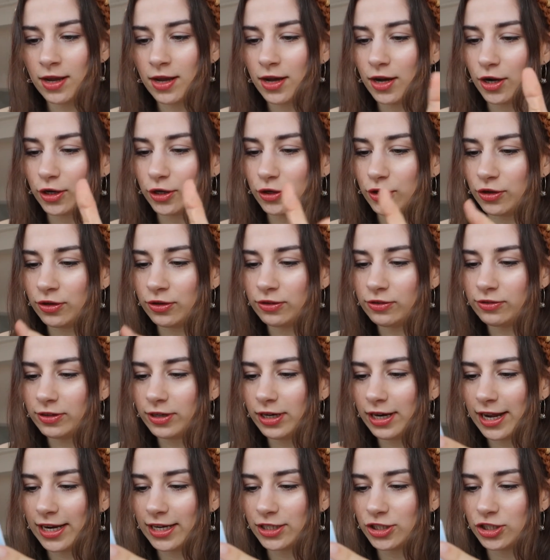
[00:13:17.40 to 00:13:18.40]
A current
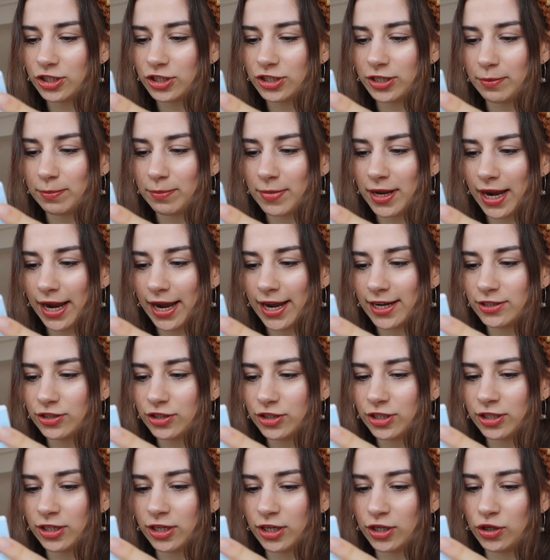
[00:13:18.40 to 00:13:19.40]
relationship may
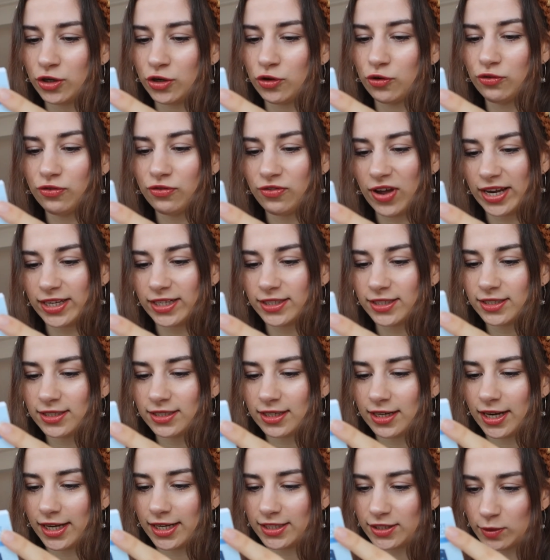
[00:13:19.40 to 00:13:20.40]
enter a new phase.
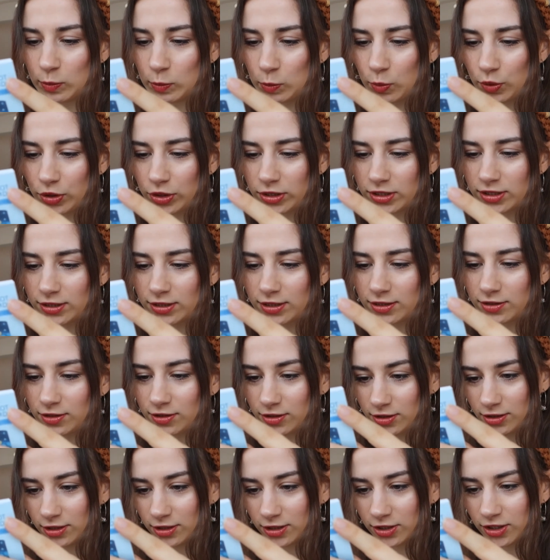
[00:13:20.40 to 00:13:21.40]
It's important
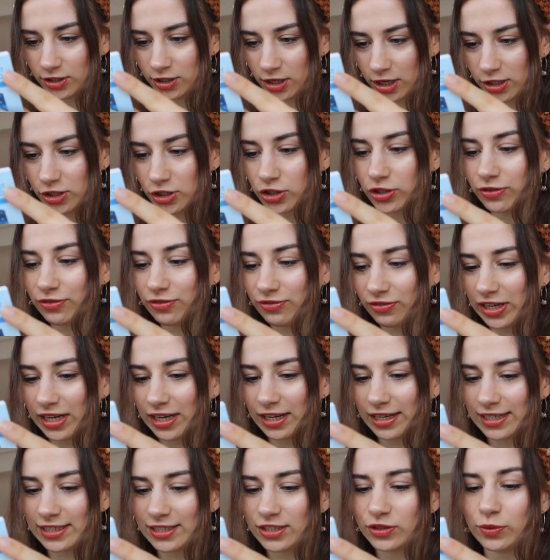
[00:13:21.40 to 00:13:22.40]
to discuss your
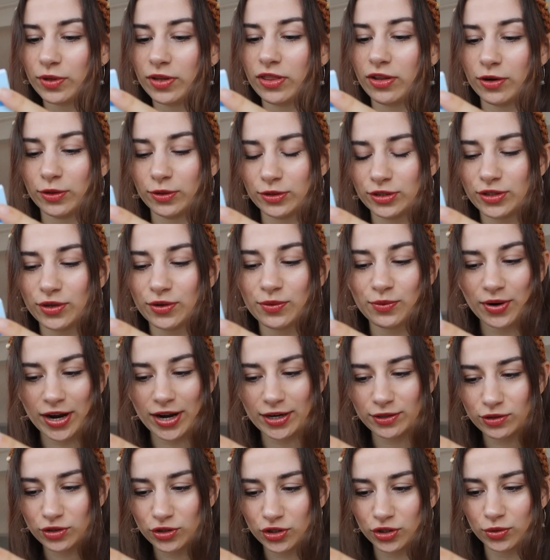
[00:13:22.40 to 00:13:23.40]
feelings with those
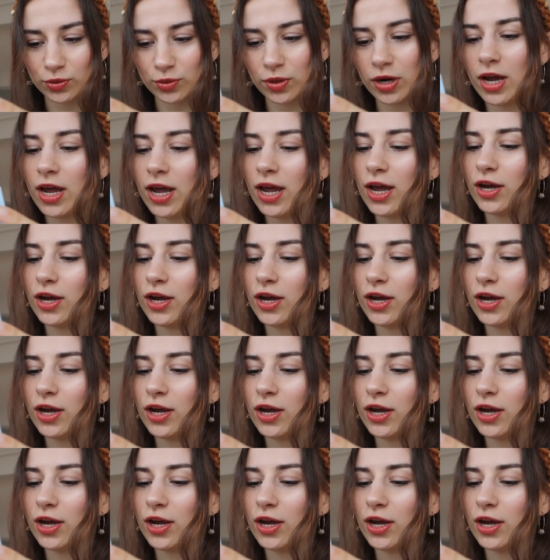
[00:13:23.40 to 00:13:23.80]
around you.